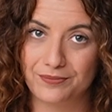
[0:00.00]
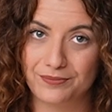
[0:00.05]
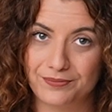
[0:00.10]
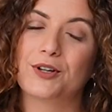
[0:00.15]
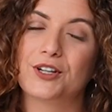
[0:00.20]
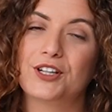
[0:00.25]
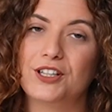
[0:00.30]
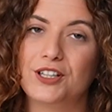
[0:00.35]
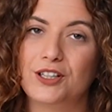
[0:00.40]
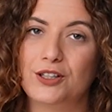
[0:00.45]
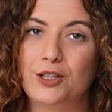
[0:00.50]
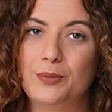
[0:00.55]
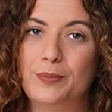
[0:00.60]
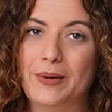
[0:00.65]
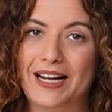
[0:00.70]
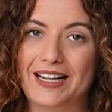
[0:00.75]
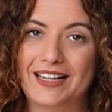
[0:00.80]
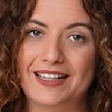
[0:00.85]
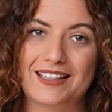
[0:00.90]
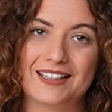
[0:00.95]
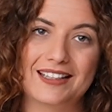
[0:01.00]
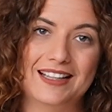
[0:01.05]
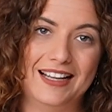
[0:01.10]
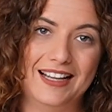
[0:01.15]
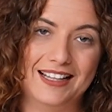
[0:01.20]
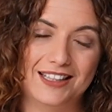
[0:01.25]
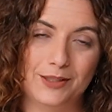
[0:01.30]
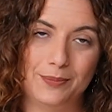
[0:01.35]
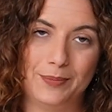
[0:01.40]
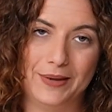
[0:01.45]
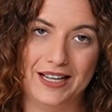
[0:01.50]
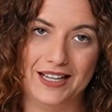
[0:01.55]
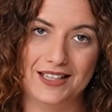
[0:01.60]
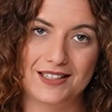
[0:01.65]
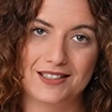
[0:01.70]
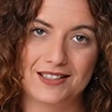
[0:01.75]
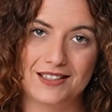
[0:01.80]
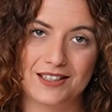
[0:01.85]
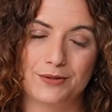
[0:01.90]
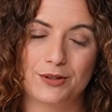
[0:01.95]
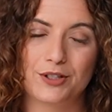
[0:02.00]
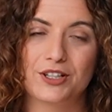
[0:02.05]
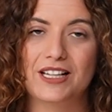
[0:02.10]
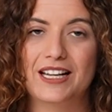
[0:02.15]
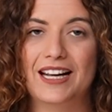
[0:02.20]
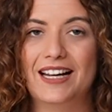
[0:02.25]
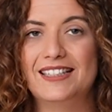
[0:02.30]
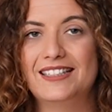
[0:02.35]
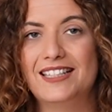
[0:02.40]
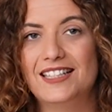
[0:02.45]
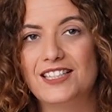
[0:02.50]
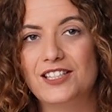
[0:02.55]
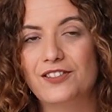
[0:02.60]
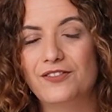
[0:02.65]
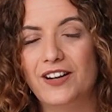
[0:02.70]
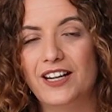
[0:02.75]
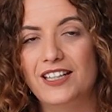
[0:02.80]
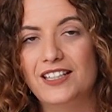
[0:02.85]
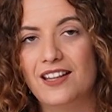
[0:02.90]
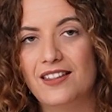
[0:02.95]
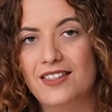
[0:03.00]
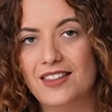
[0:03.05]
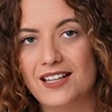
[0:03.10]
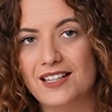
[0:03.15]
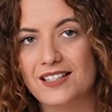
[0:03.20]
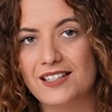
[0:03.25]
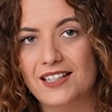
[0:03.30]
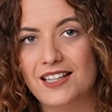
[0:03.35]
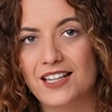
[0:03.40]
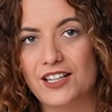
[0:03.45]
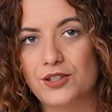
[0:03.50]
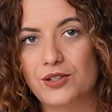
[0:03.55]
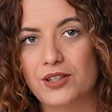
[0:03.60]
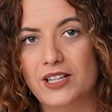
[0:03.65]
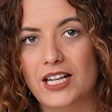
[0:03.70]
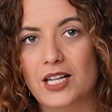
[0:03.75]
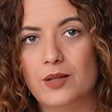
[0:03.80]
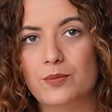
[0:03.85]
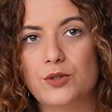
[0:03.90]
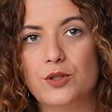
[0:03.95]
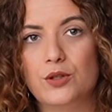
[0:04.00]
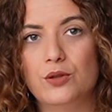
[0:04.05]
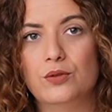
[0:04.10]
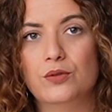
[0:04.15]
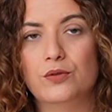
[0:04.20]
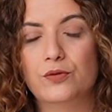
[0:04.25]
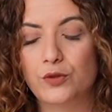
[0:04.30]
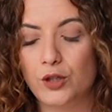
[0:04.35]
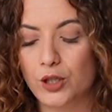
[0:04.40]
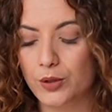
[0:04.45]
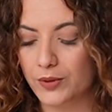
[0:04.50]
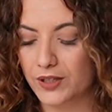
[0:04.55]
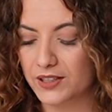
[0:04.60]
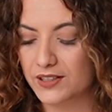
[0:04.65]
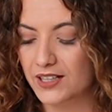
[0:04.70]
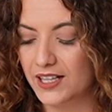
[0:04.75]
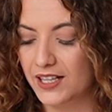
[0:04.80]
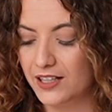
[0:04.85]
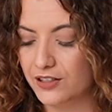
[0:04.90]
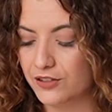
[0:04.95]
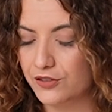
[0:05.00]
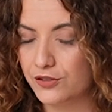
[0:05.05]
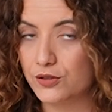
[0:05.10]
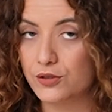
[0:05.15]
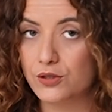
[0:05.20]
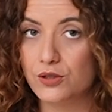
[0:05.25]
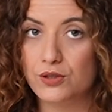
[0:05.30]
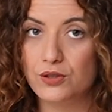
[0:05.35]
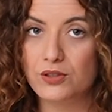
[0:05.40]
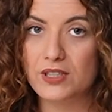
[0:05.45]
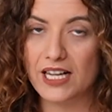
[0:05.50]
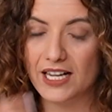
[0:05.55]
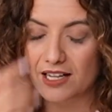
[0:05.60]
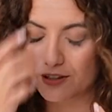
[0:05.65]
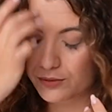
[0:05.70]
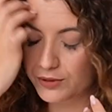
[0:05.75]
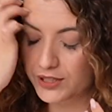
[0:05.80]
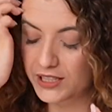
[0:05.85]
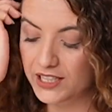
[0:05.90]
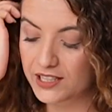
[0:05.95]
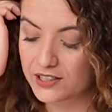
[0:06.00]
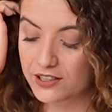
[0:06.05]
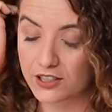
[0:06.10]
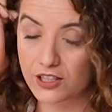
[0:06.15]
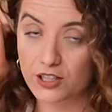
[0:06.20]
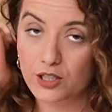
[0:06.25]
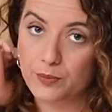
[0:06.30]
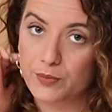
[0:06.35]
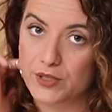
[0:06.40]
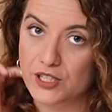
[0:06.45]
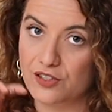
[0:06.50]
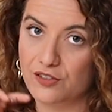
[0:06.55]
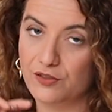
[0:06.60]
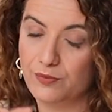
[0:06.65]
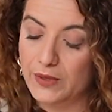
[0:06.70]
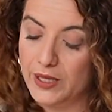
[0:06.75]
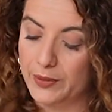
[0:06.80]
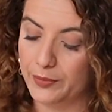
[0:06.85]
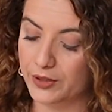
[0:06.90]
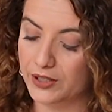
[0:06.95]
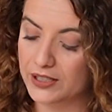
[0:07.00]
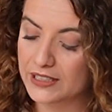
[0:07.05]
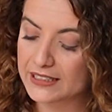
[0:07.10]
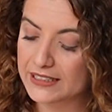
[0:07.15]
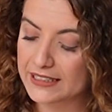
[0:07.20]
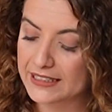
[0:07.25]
We're going to look back at the past and we're going to identify the things that actually helped you forward. And to do that, we need another piece of paper.